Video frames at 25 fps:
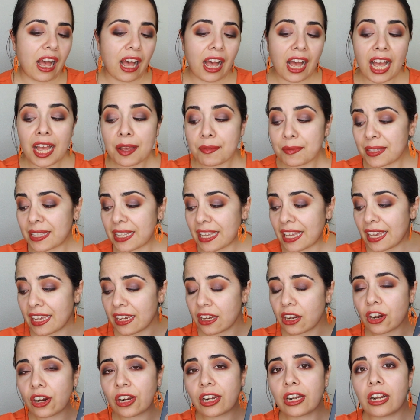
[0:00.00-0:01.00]
I'm saying
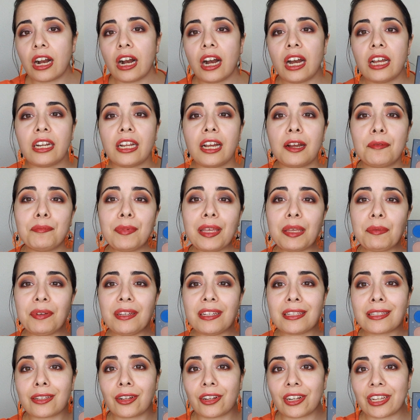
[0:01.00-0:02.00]
Arcana, maybe
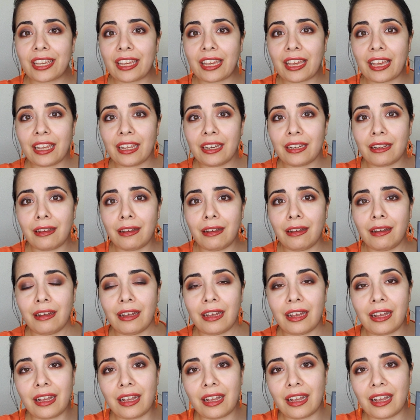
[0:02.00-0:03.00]
it's Arcana.
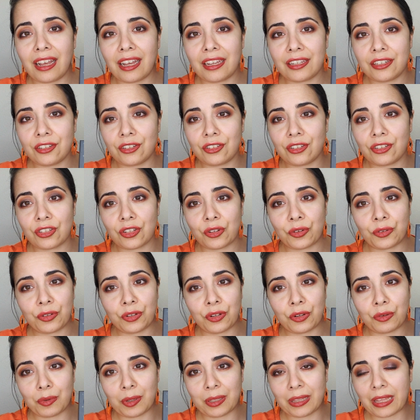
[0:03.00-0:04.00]
I don't
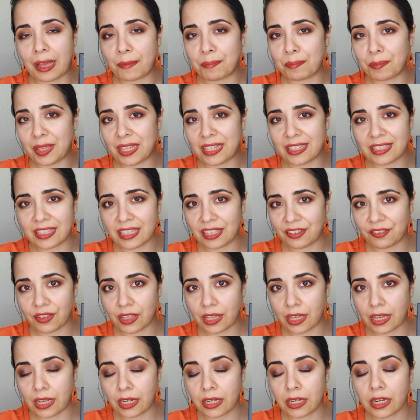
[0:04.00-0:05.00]
know what that means
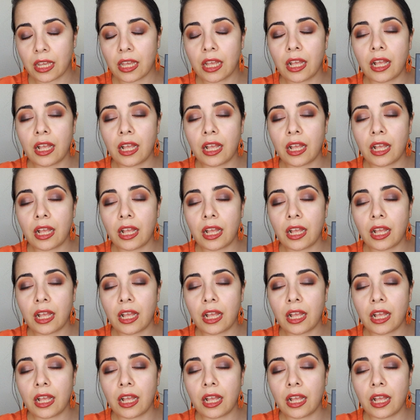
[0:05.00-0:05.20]
even.